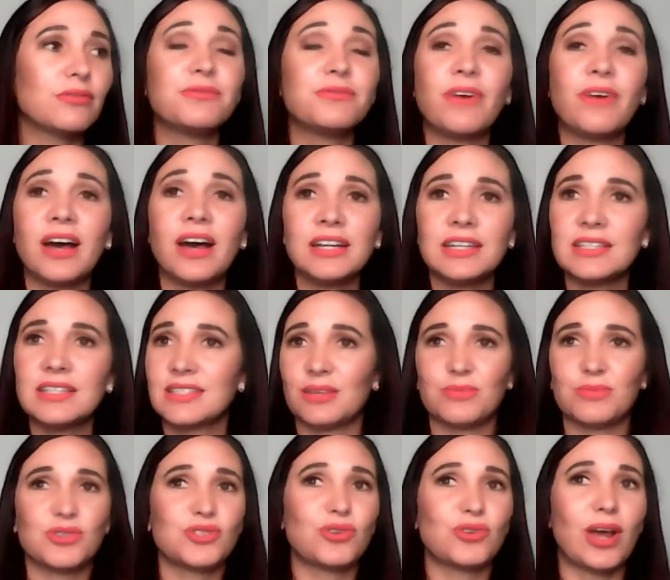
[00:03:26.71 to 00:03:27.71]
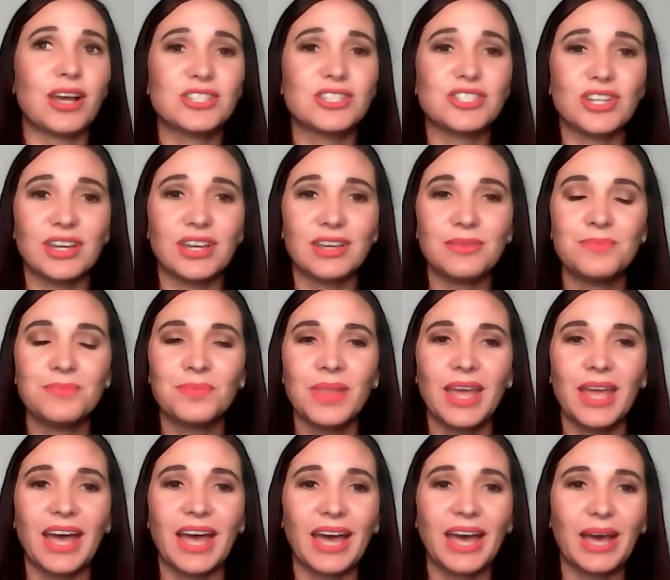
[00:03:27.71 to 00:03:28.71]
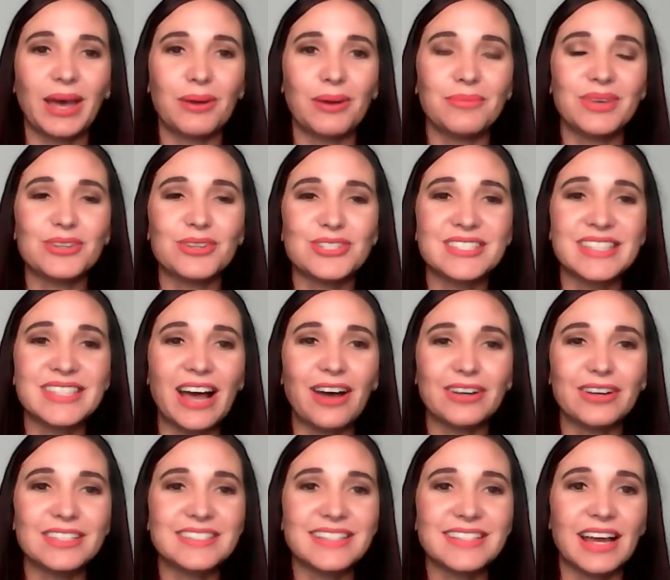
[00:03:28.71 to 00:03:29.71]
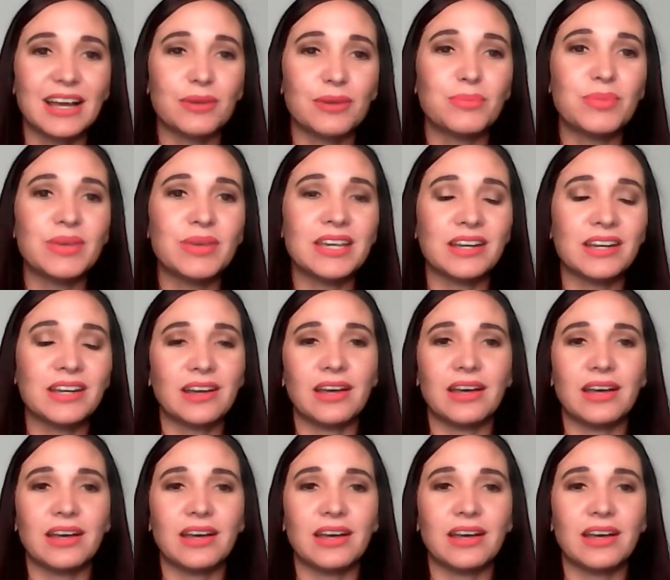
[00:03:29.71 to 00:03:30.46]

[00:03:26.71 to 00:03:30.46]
finding some structure, because now it's like being